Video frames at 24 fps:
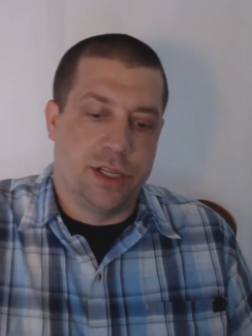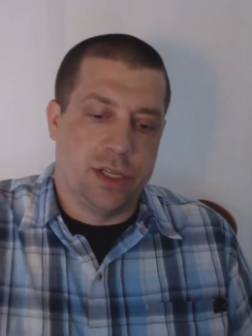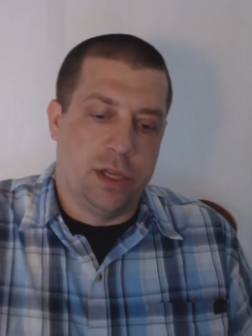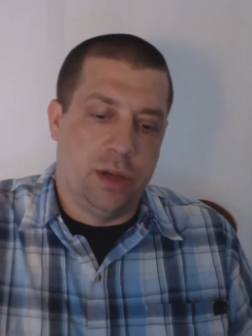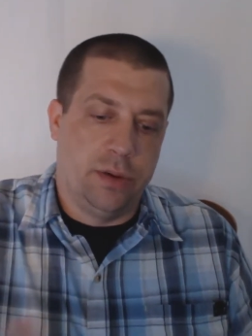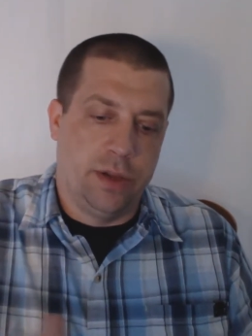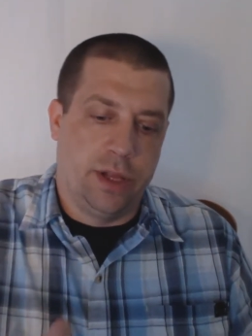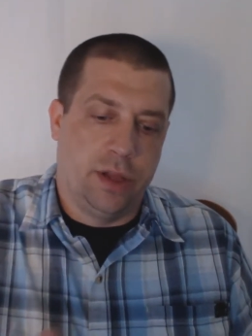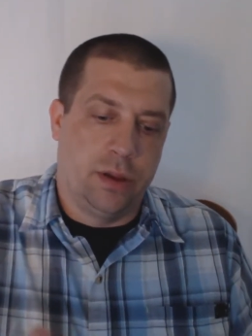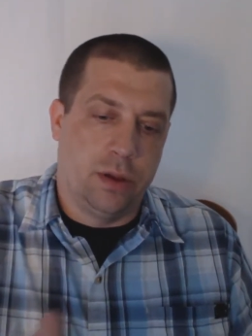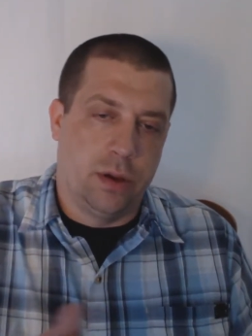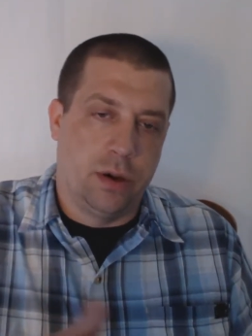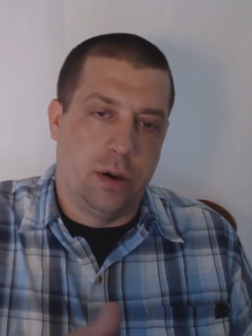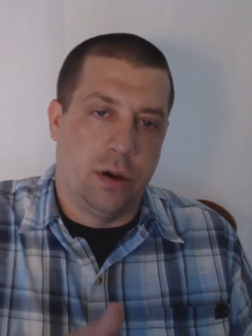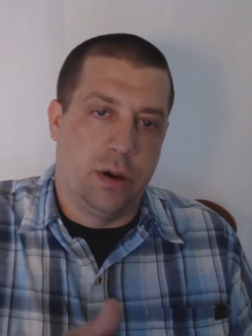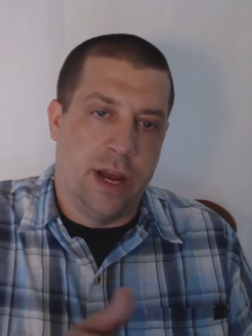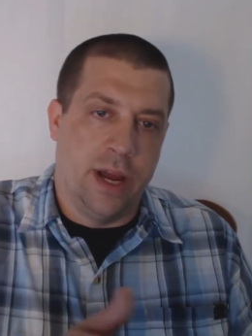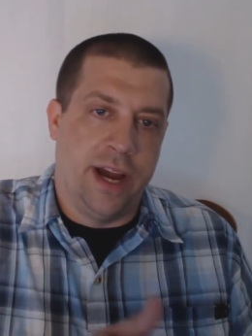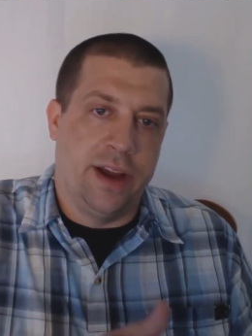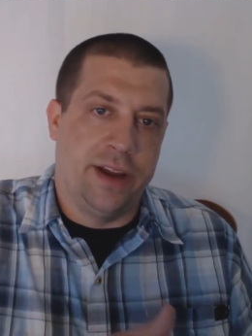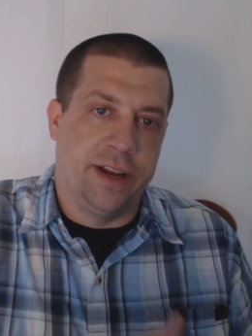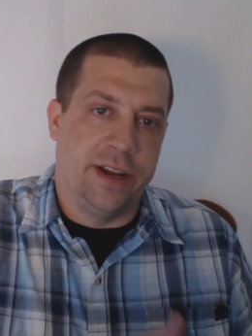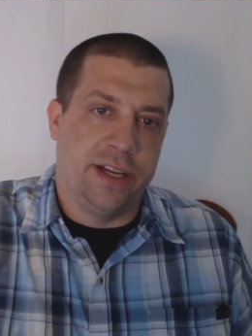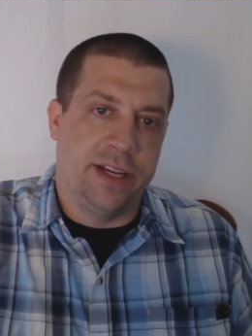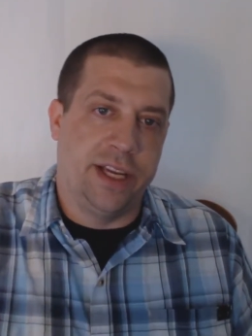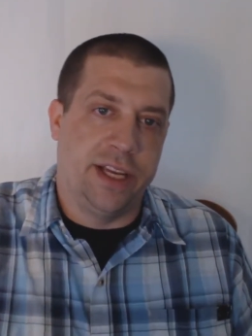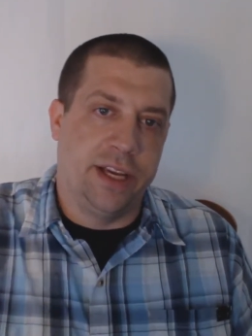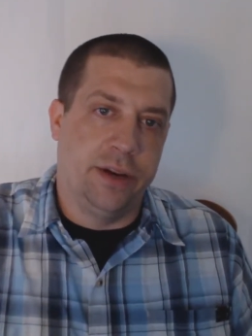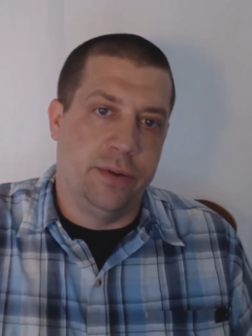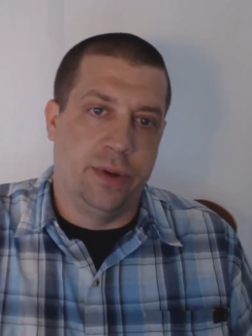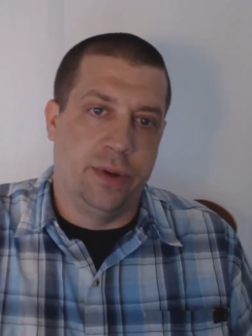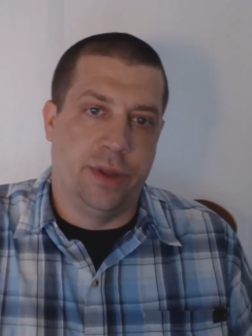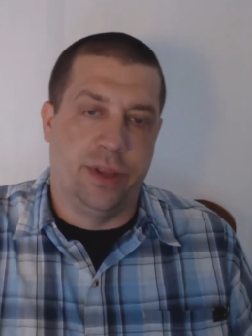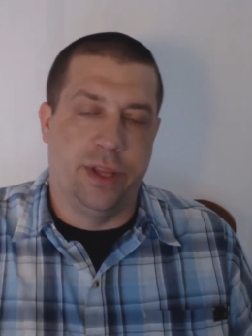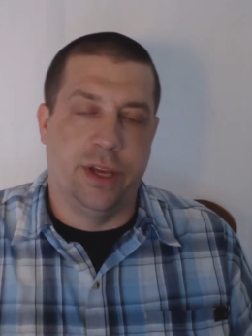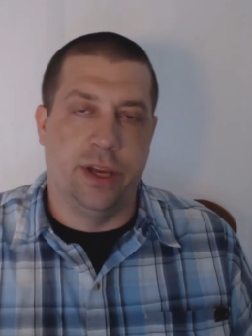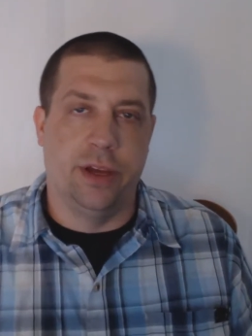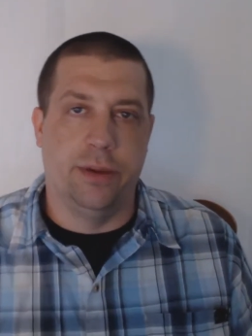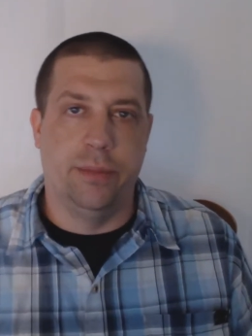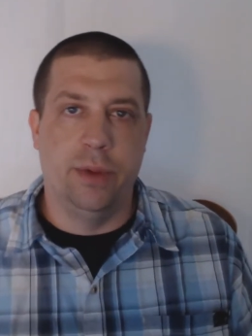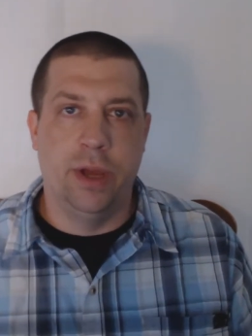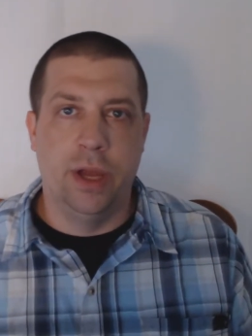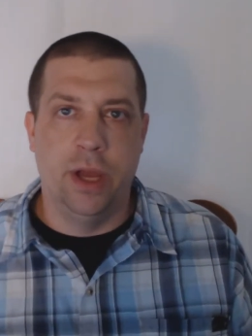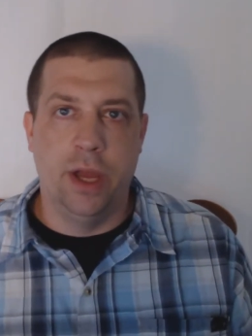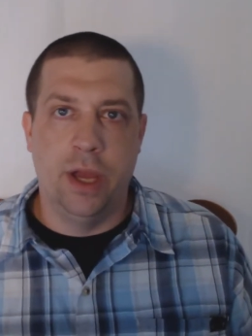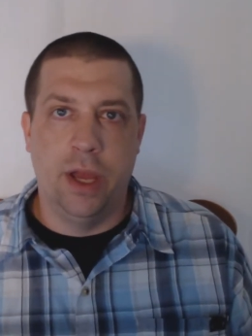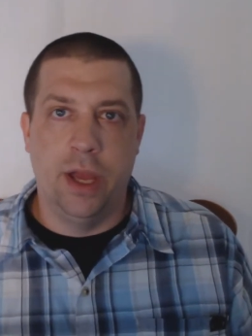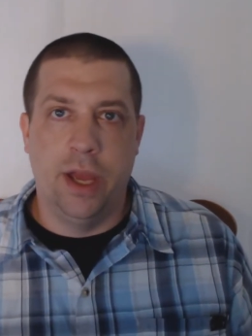slowly learn how to deal with
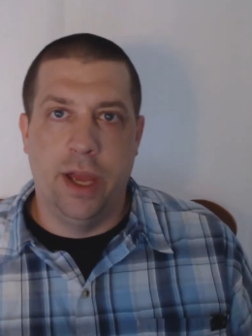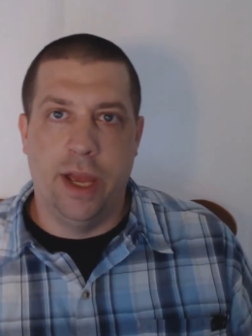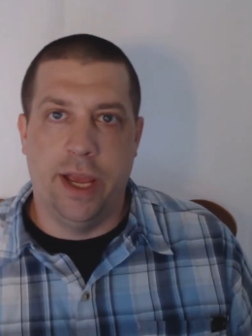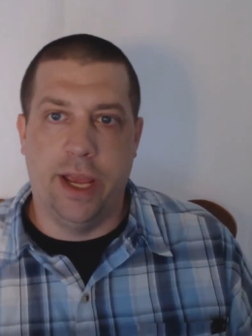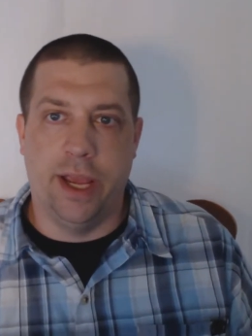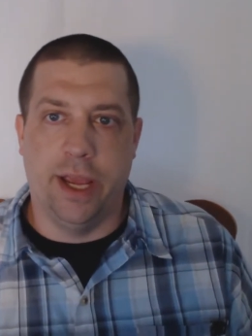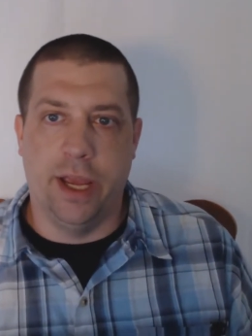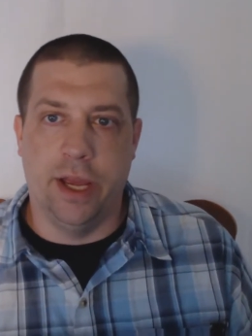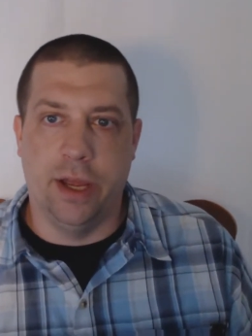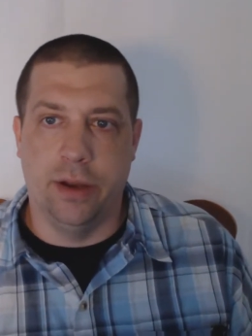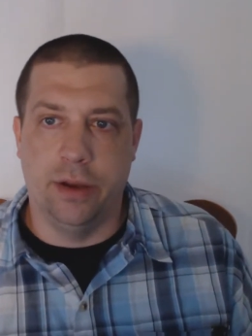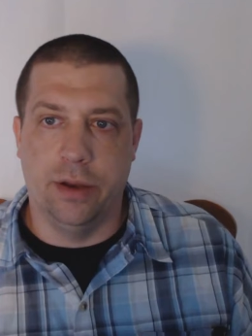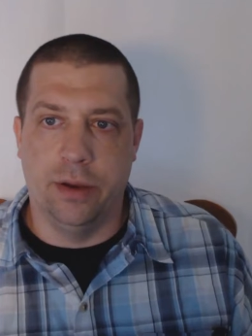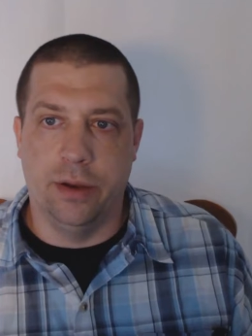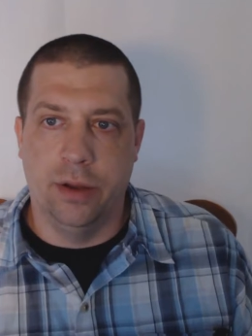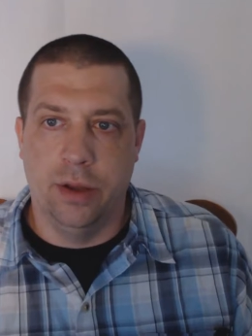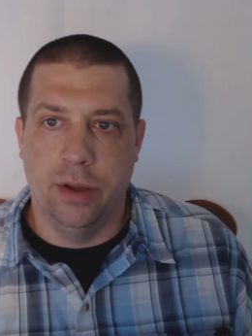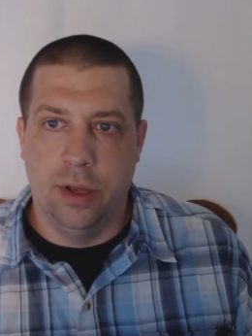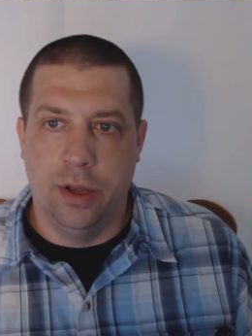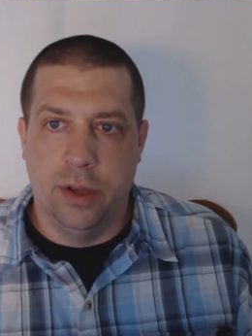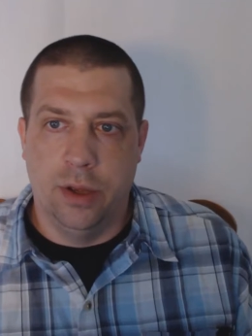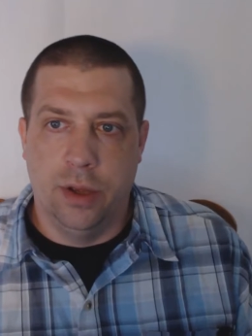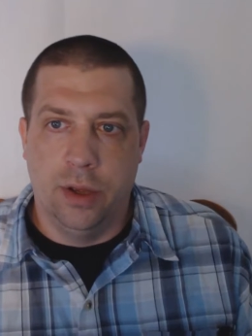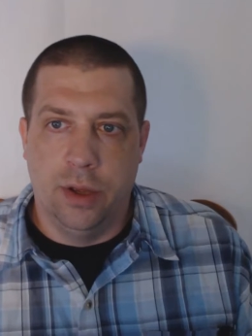them and